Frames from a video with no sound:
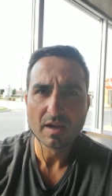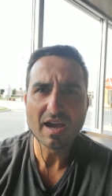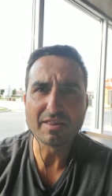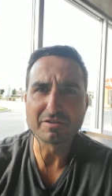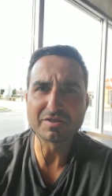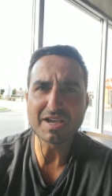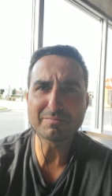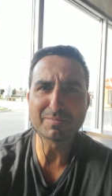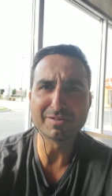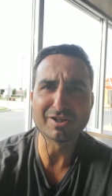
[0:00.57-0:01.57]
Hey there, Sam
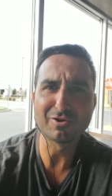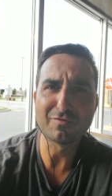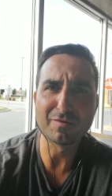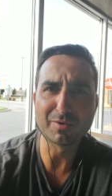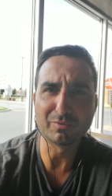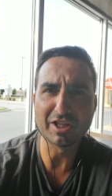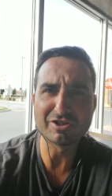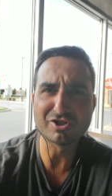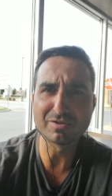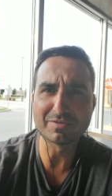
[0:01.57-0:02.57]
Spataro from The
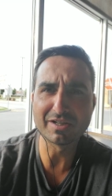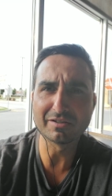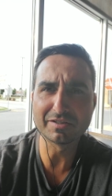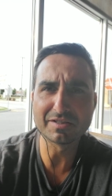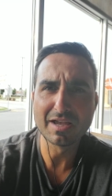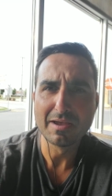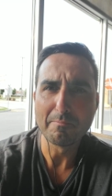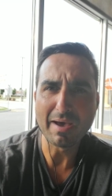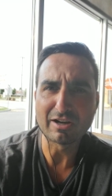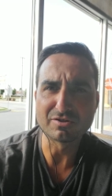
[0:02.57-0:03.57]
Relationship Series,
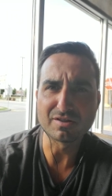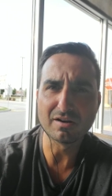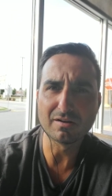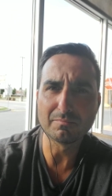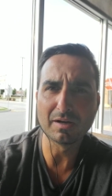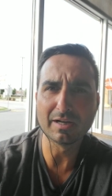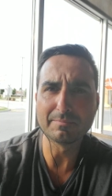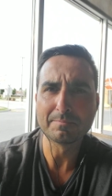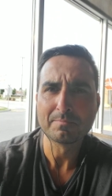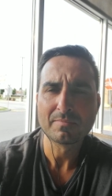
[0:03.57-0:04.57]
Matters of the Heart and
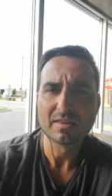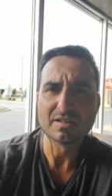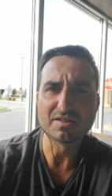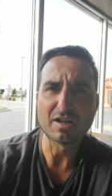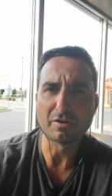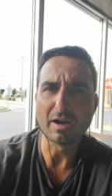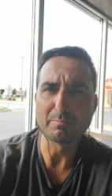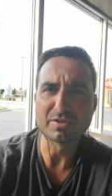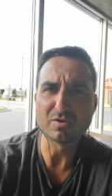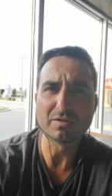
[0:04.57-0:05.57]
Mind. This is another
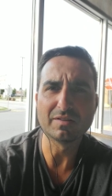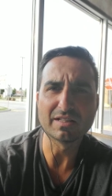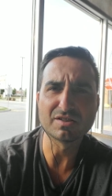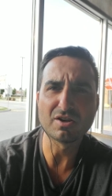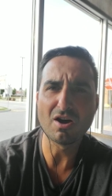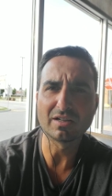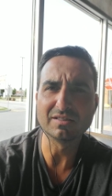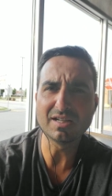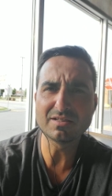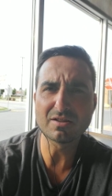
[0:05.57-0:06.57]
episode of Let's Talk,
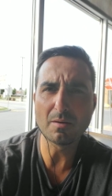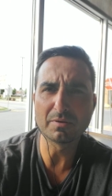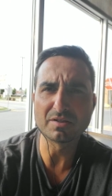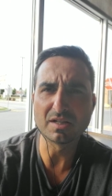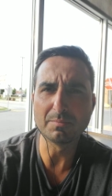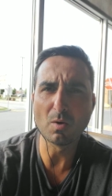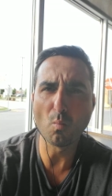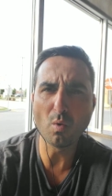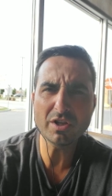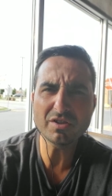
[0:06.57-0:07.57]
and today's topic is going to be
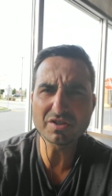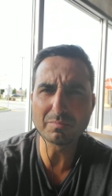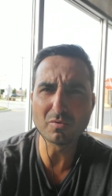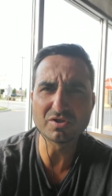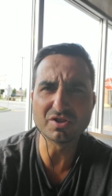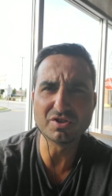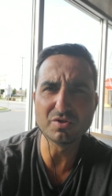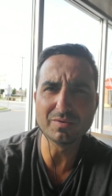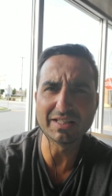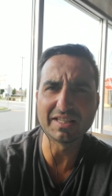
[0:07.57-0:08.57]
on what are you supposed to
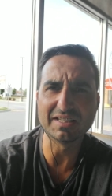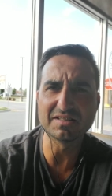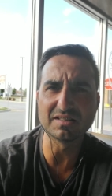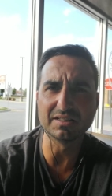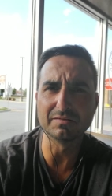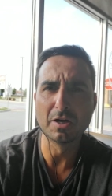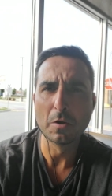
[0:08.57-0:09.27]
do when the kids leave?